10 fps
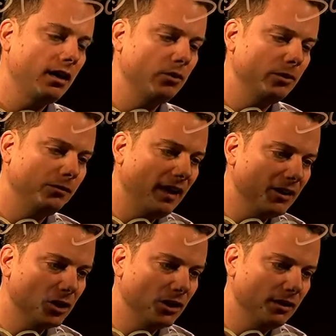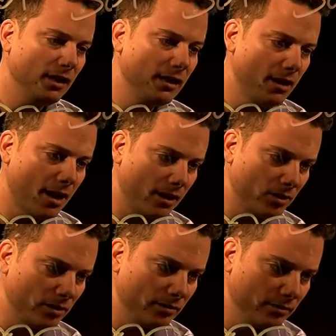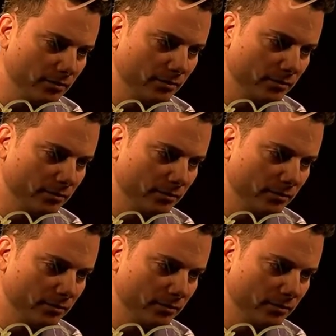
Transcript: and reflection in action.